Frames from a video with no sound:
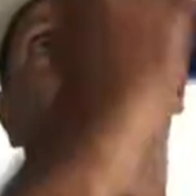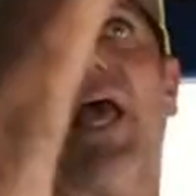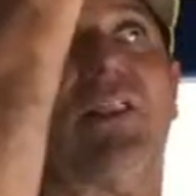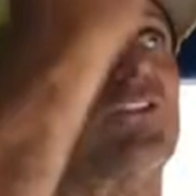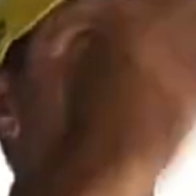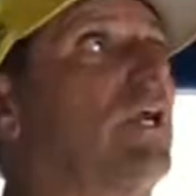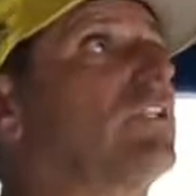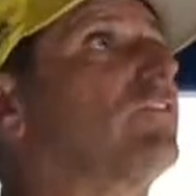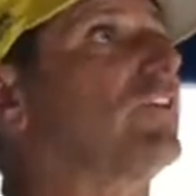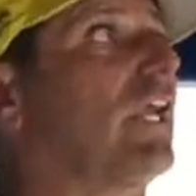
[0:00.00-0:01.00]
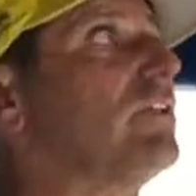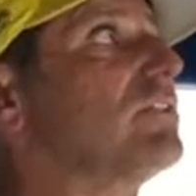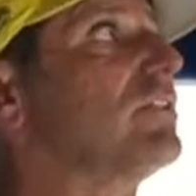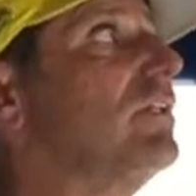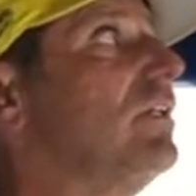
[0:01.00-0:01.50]
an Atlas transfer
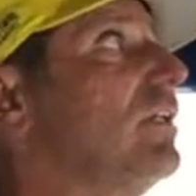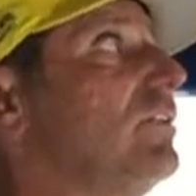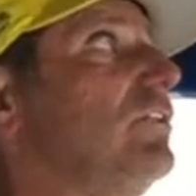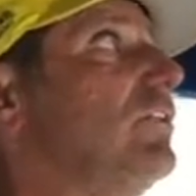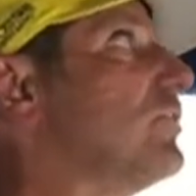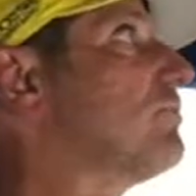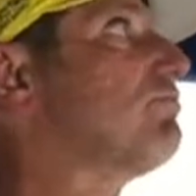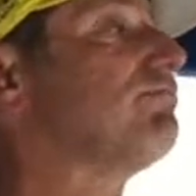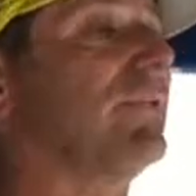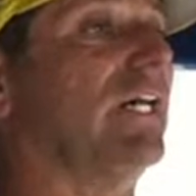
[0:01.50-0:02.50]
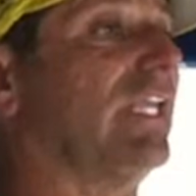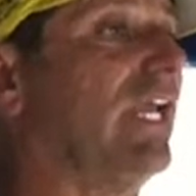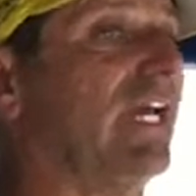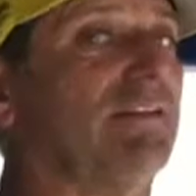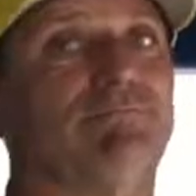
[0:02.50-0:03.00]
case. You just,
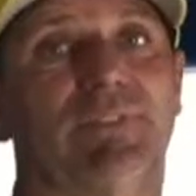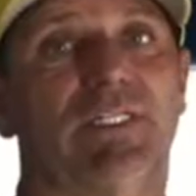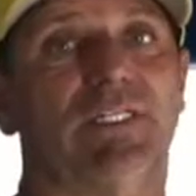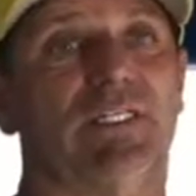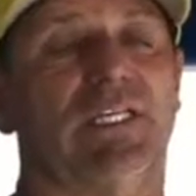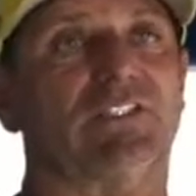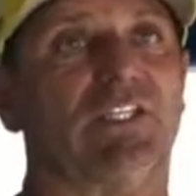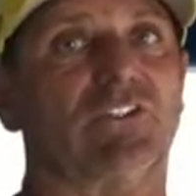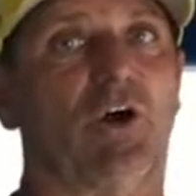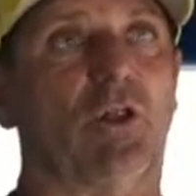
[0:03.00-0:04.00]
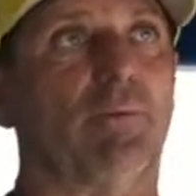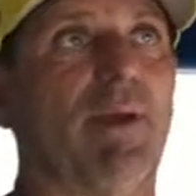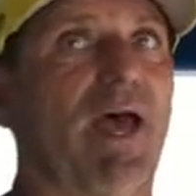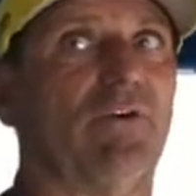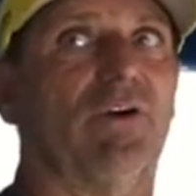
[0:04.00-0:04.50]
again, it's all a
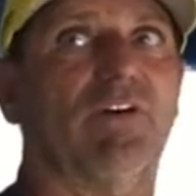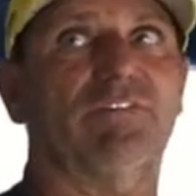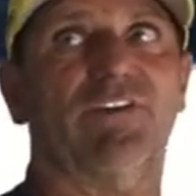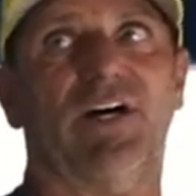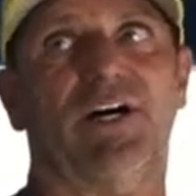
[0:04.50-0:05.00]
matter of,